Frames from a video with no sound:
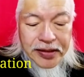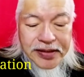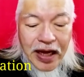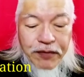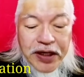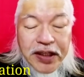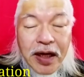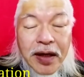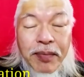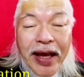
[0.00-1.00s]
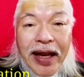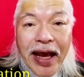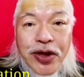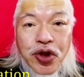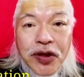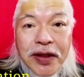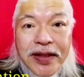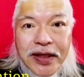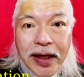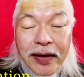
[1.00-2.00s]
SelfDetermination
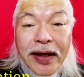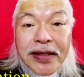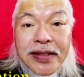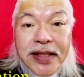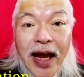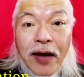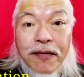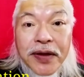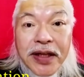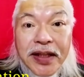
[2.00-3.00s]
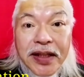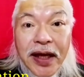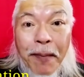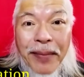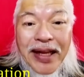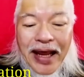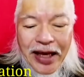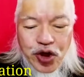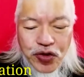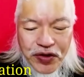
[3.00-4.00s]
Theory.
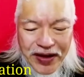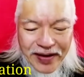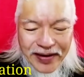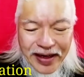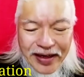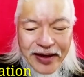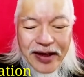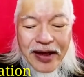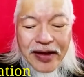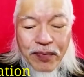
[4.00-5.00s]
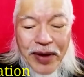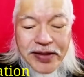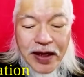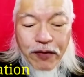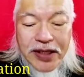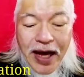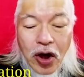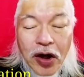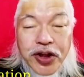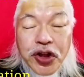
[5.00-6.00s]
SelfDetermination Theory. Basic
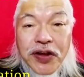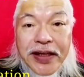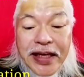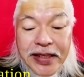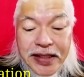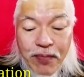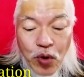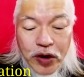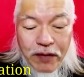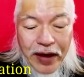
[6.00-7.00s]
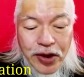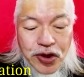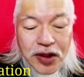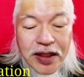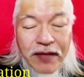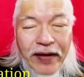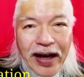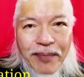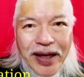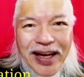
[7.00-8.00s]
psychological needs in motivation,
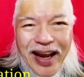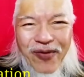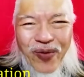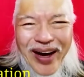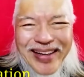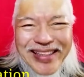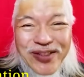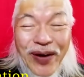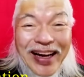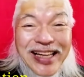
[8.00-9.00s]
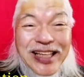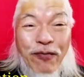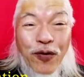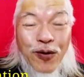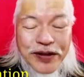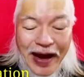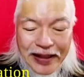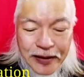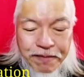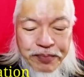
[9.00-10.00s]
development, and wellness. Well, that's the full
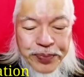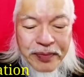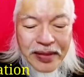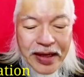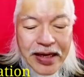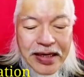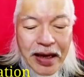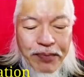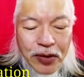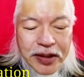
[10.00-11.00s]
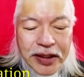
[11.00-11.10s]
title. In their book,